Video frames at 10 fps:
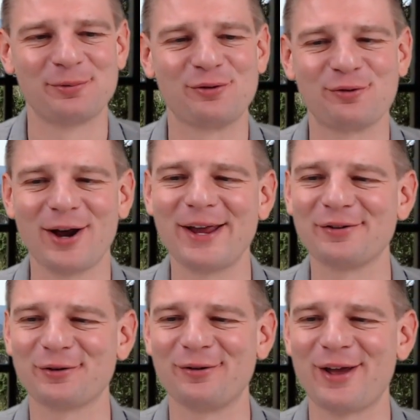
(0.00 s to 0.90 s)

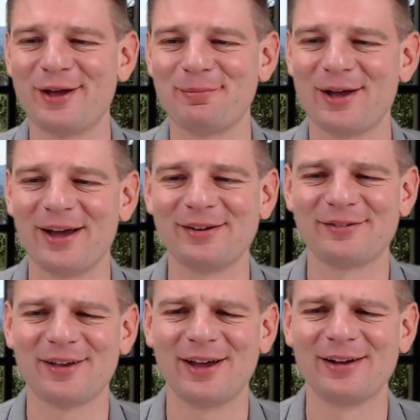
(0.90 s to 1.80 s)
strange on the API
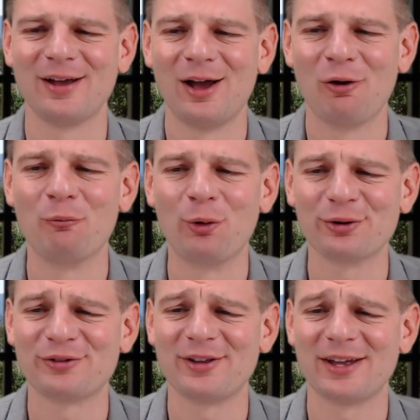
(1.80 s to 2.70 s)
design
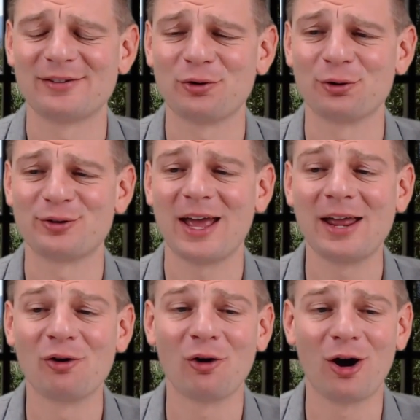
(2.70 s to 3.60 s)
was that
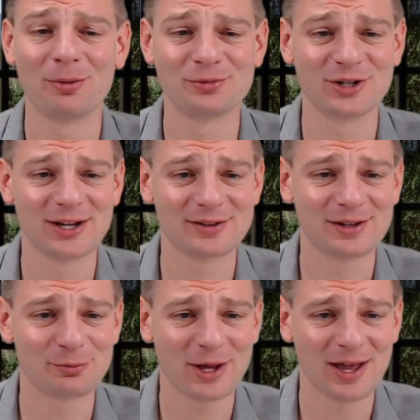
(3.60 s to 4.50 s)
container object
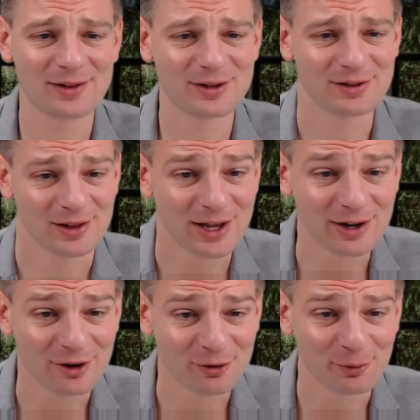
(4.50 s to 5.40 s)
that we had then
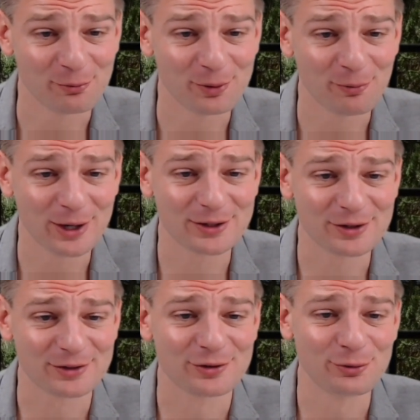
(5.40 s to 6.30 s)
later when we went
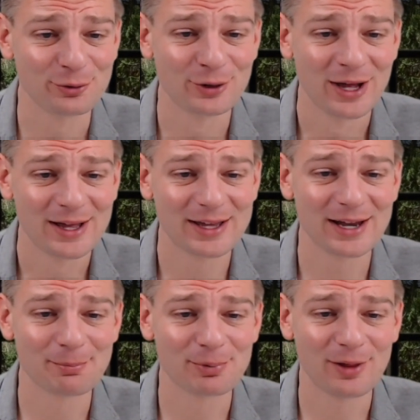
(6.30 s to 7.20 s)
on to
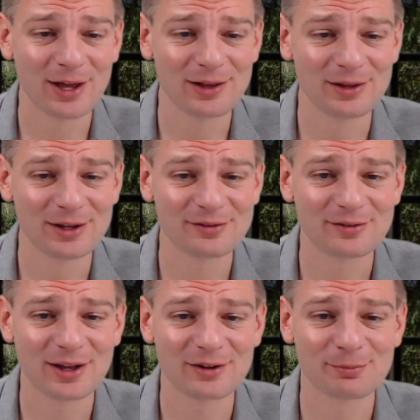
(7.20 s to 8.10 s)
get a
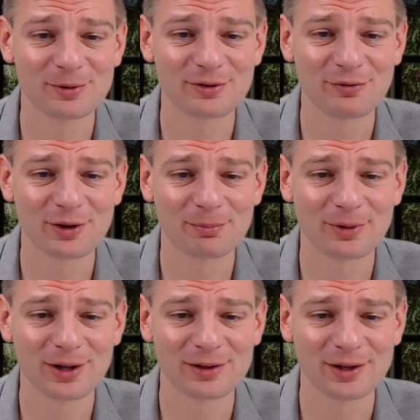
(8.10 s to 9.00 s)
playlist, get a specific
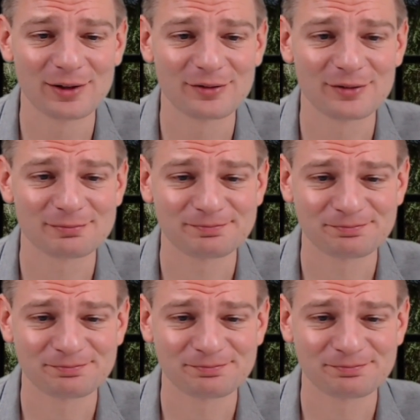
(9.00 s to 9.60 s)
playlist,